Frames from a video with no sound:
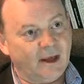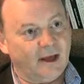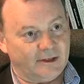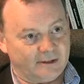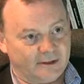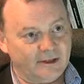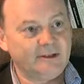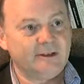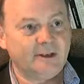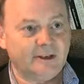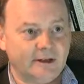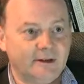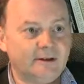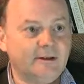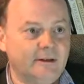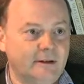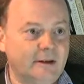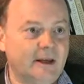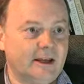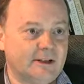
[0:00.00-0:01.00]
Yes, indeed.
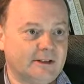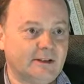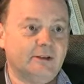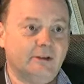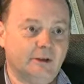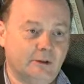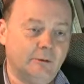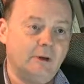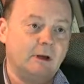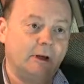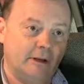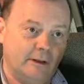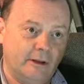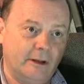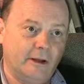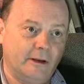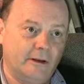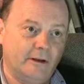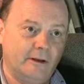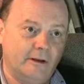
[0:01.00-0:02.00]
Yes, and
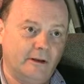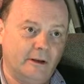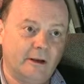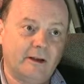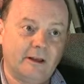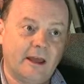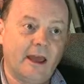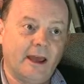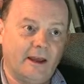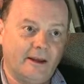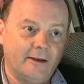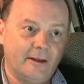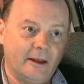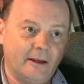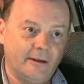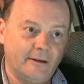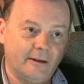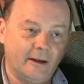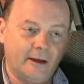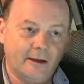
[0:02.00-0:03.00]
they
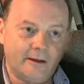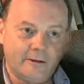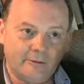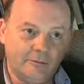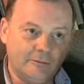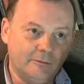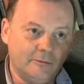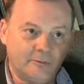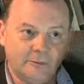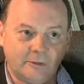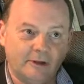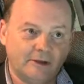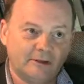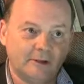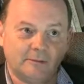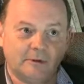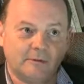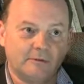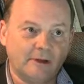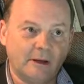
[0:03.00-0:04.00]

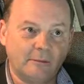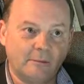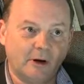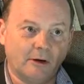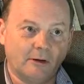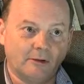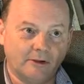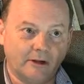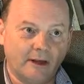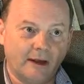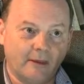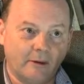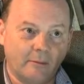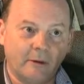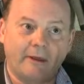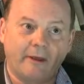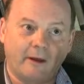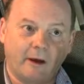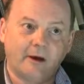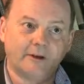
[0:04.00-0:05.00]
sometimes get muddled together,
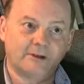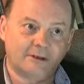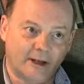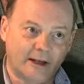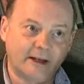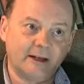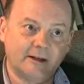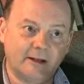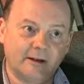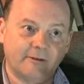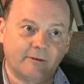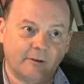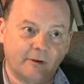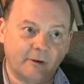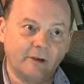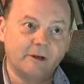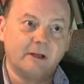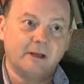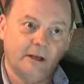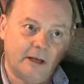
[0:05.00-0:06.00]
but they are slightly
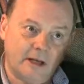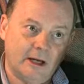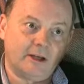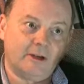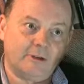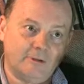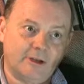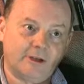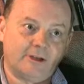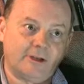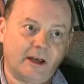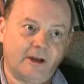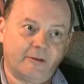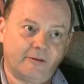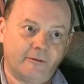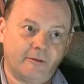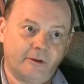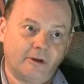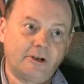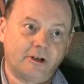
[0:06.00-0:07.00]
different, and you need to
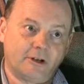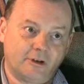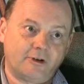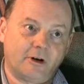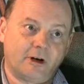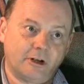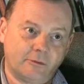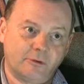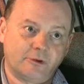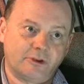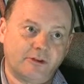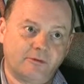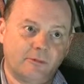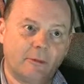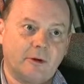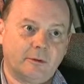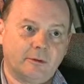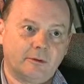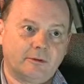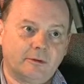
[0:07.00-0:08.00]
try to achieve
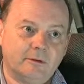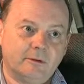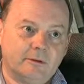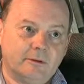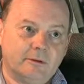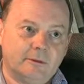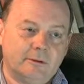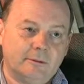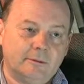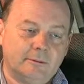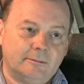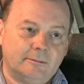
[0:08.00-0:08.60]
both. Mm.